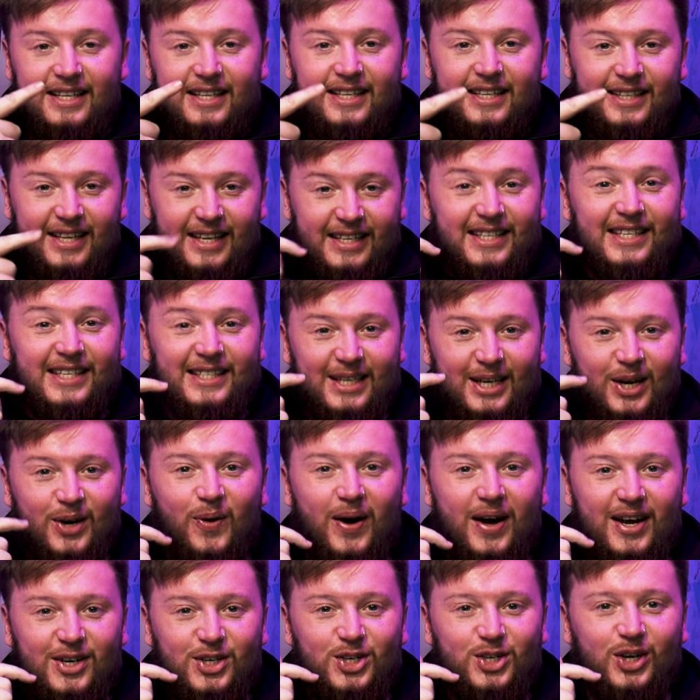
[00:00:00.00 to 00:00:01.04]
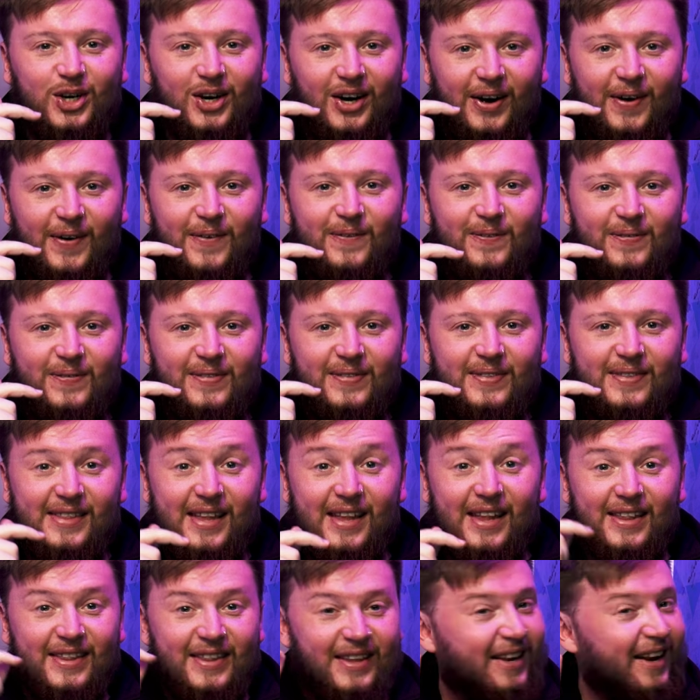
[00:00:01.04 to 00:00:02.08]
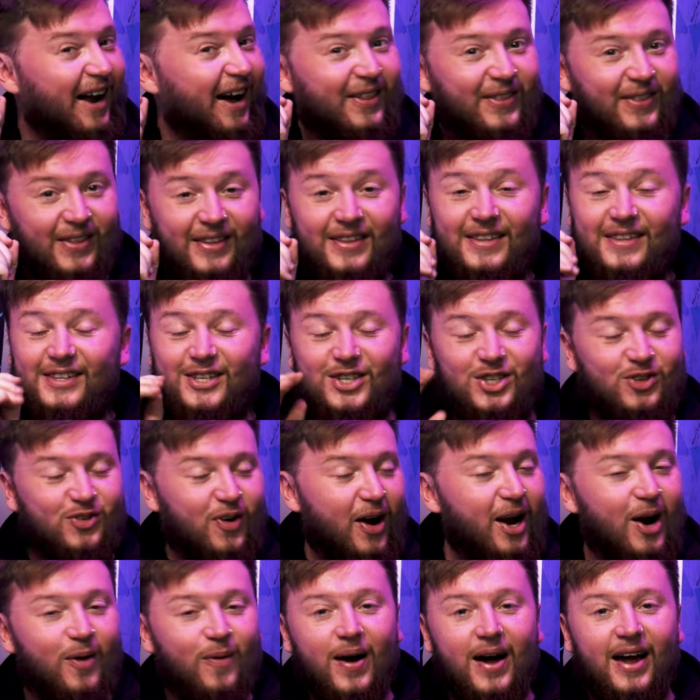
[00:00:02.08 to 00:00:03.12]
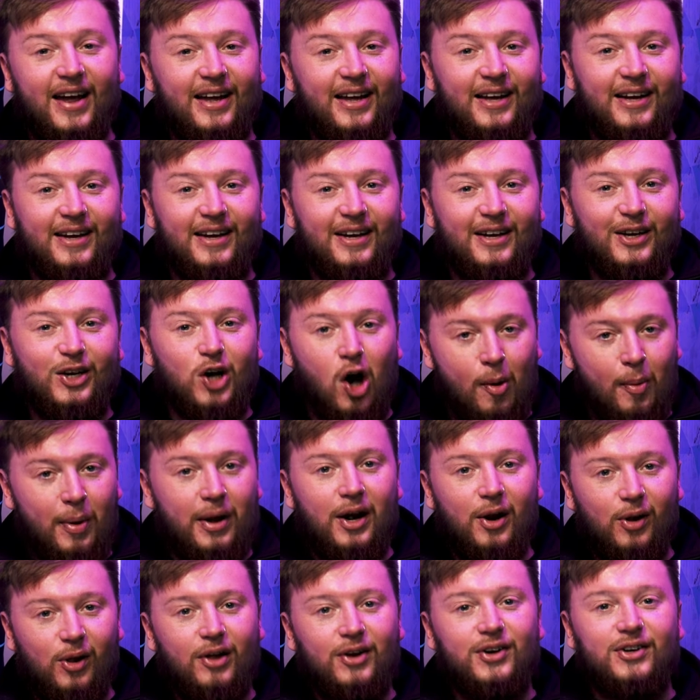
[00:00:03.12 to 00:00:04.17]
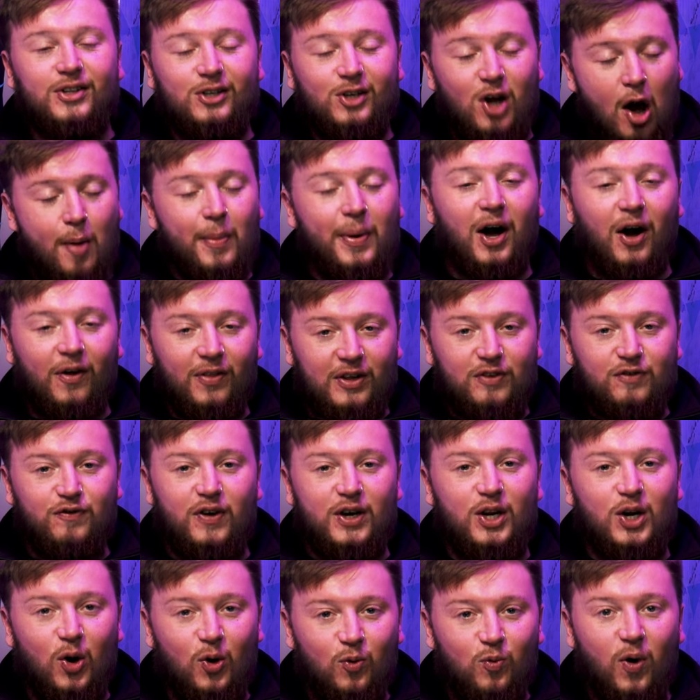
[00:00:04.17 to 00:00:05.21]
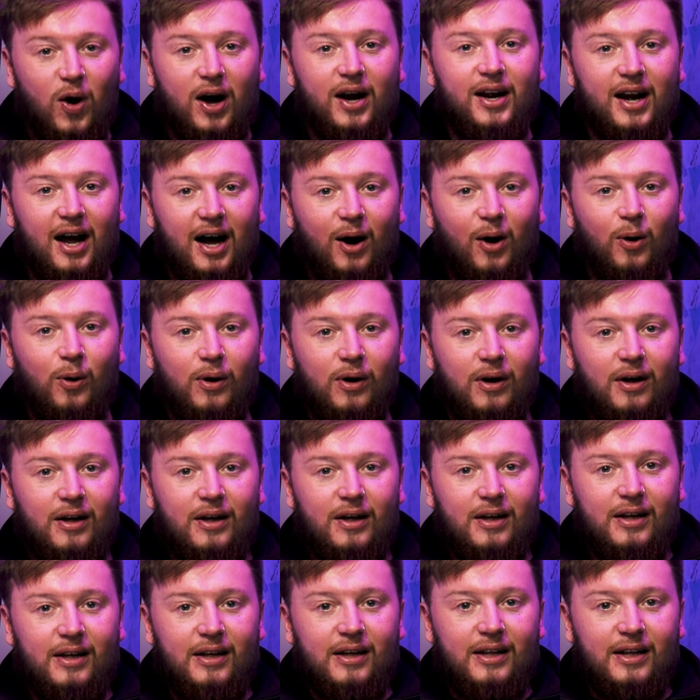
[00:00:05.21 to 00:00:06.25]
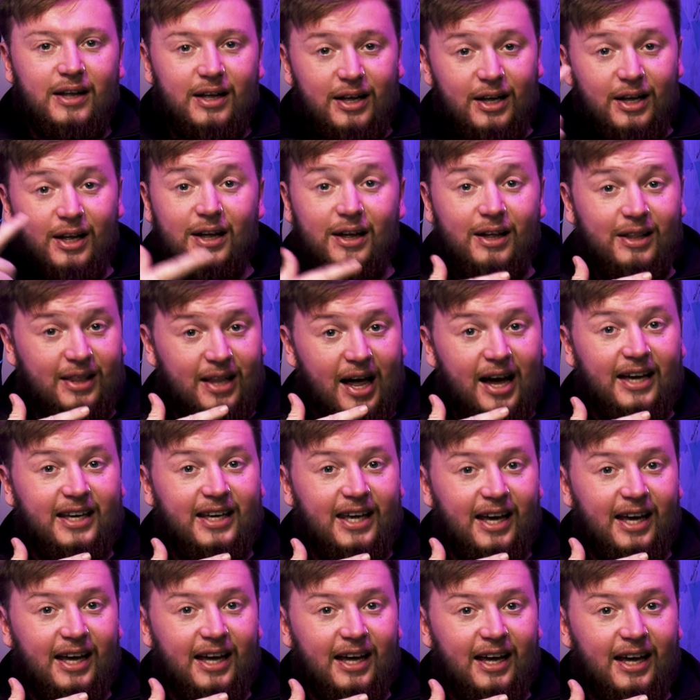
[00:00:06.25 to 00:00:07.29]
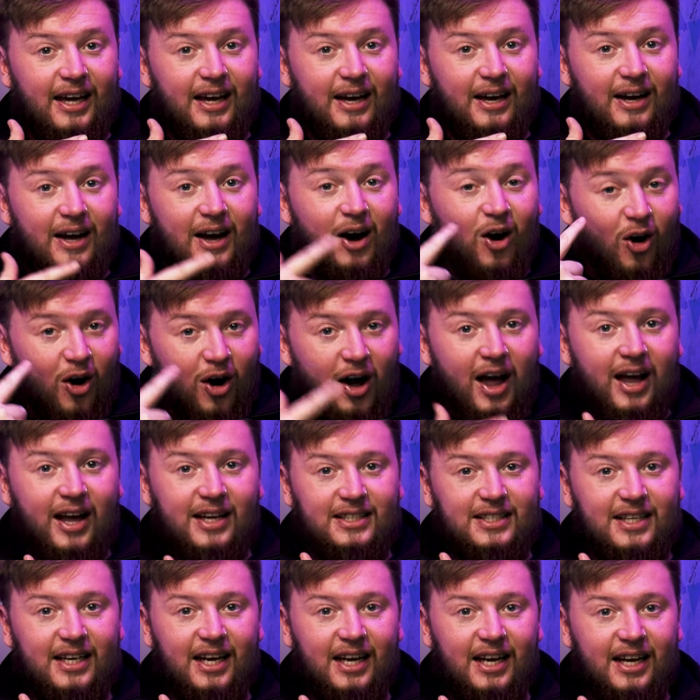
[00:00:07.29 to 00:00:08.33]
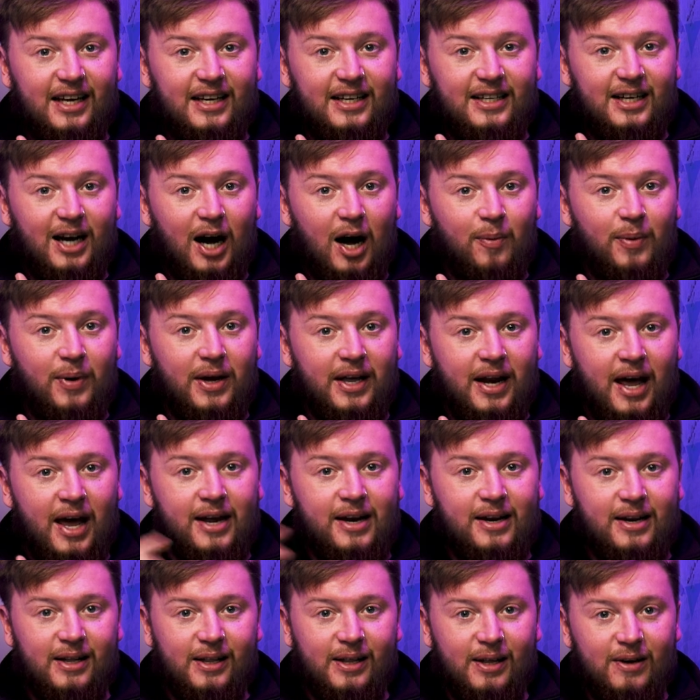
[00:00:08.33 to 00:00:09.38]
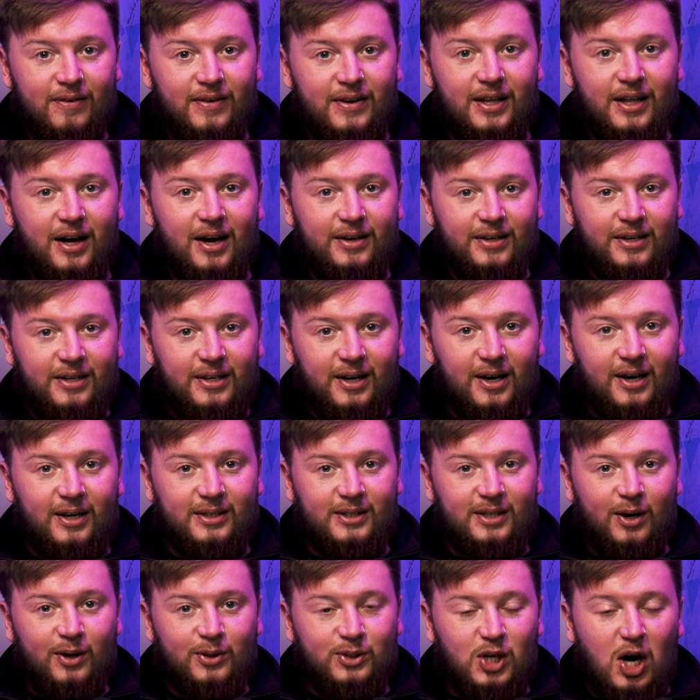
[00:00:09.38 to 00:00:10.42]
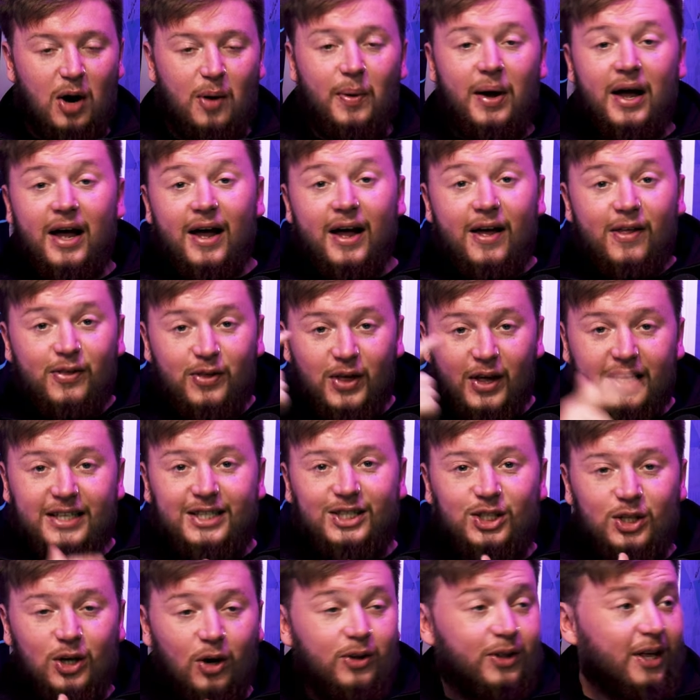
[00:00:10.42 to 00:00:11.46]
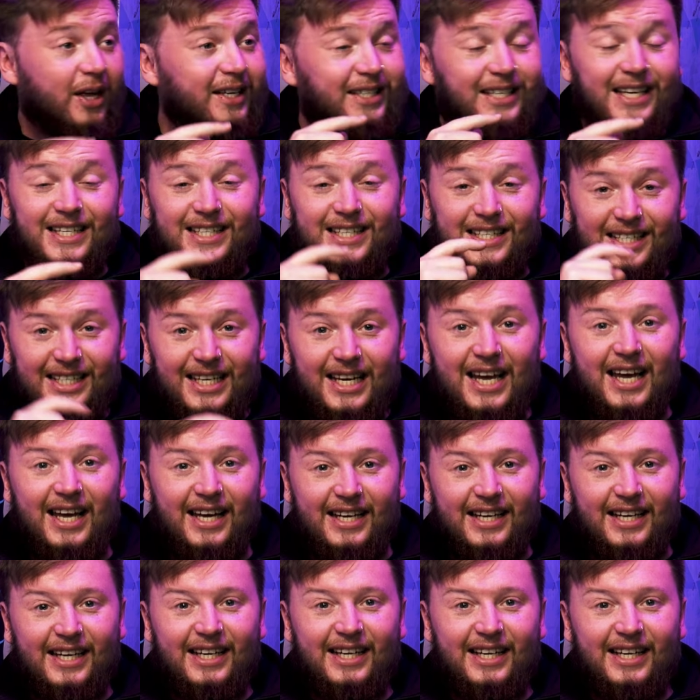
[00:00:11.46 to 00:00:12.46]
is the away shirt. Straight away, comment on this video right now. Like it or hate it? You know what I mean? Hate it or love it, underdogs on top. This is sick.